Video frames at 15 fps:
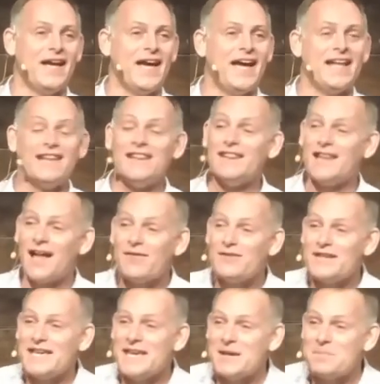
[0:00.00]
and
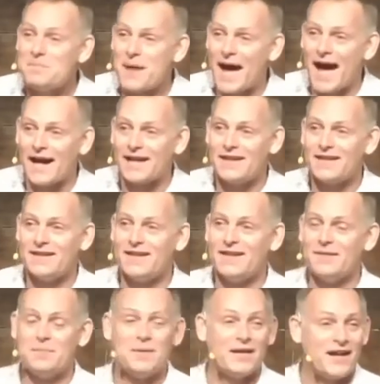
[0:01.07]
loving him back
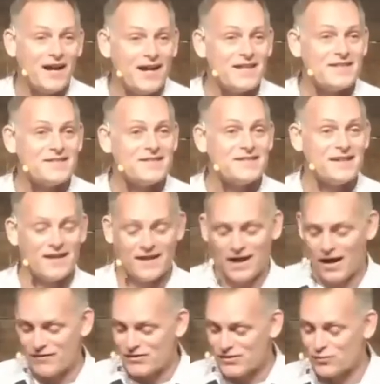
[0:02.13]
because
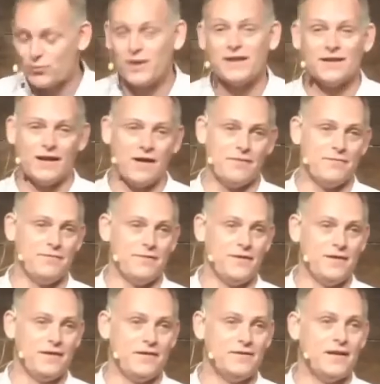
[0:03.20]
of his great love
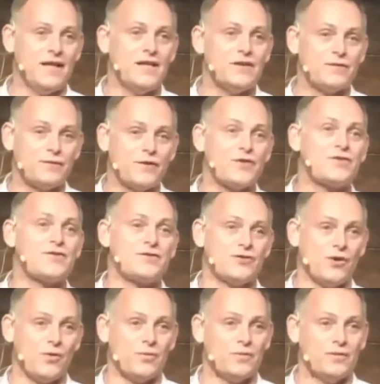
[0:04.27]
that he's first
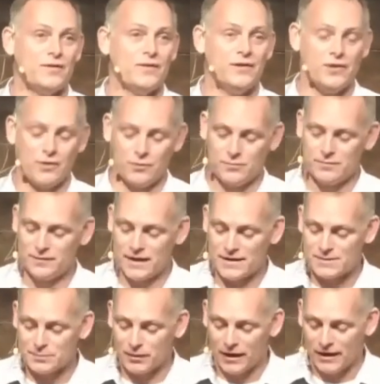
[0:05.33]
shown you.
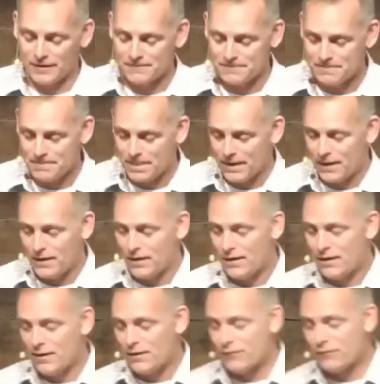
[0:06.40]
Let's pray.
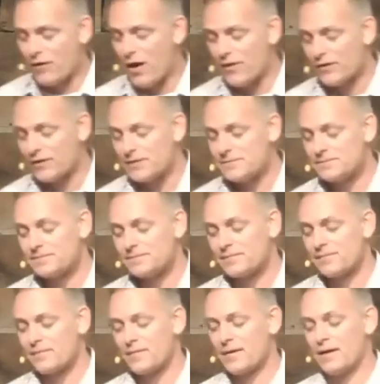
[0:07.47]
Father,
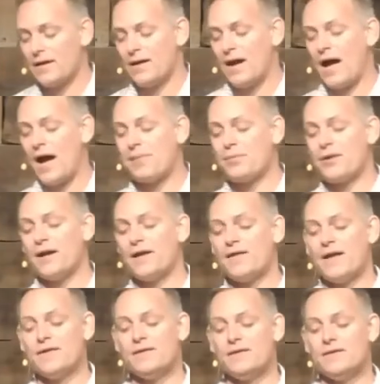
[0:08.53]
I pray
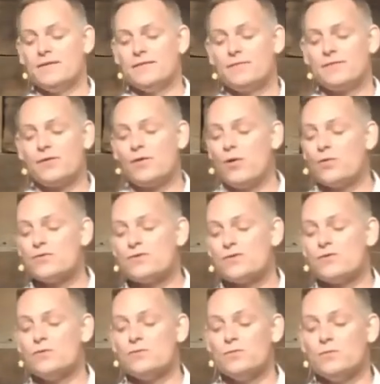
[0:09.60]
that for those
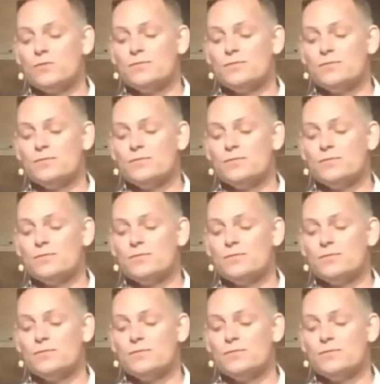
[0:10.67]
who